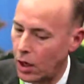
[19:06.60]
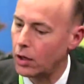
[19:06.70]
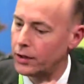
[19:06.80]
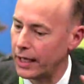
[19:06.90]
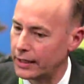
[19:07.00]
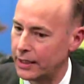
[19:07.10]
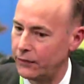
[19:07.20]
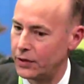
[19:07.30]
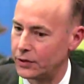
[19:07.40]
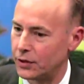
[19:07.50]
all the
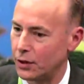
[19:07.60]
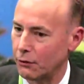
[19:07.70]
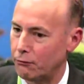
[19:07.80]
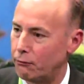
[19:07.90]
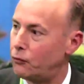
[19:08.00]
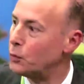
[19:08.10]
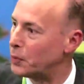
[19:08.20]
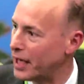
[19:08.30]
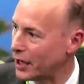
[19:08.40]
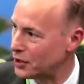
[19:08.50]
activities that are food
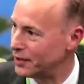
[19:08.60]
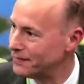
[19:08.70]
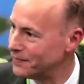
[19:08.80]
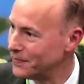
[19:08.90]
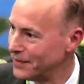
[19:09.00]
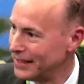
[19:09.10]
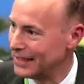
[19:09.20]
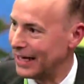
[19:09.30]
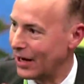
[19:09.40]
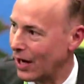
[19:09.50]
protection
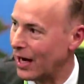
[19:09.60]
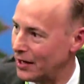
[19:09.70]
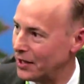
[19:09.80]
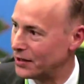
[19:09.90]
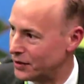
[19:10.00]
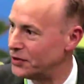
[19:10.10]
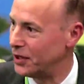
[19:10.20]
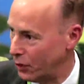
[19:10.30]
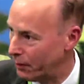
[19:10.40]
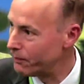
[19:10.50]
are on a
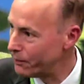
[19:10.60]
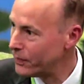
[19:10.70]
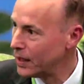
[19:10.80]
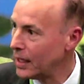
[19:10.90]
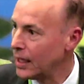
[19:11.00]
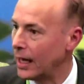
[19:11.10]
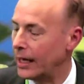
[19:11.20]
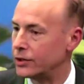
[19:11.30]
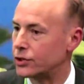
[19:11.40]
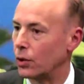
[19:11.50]
continuum.
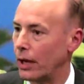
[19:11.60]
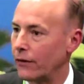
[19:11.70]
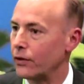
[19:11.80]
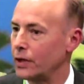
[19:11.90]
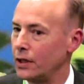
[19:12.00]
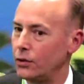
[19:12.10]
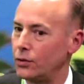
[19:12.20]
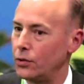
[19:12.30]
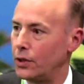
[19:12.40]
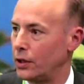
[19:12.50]
And so everything you
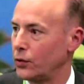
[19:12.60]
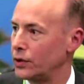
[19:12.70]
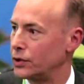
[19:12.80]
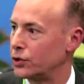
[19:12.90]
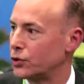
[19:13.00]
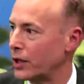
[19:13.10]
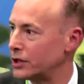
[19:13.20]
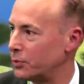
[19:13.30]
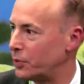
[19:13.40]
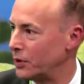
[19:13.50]
do that increases
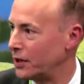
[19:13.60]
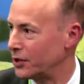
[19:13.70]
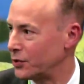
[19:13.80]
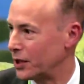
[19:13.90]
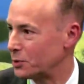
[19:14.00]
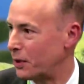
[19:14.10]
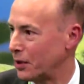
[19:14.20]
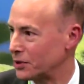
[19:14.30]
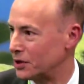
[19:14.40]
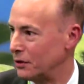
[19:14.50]
traceability and
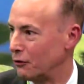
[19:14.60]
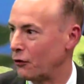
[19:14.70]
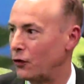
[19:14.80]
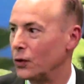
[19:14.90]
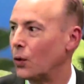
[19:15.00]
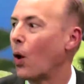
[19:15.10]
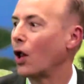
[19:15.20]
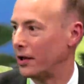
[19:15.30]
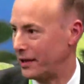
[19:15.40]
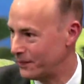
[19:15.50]
transparency for food
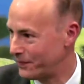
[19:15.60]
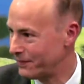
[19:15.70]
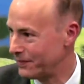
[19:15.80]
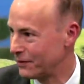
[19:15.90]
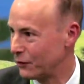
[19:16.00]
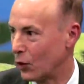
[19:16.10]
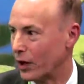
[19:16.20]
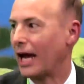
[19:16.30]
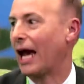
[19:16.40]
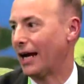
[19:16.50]
quality, for
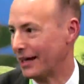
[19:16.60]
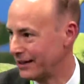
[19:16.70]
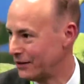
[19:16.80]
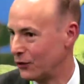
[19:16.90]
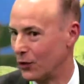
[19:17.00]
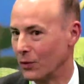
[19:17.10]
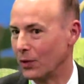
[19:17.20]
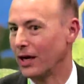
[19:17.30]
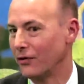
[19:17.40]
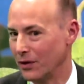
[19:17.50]
organic, for
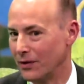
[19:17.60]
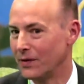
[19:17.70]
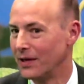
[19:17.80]
whatever,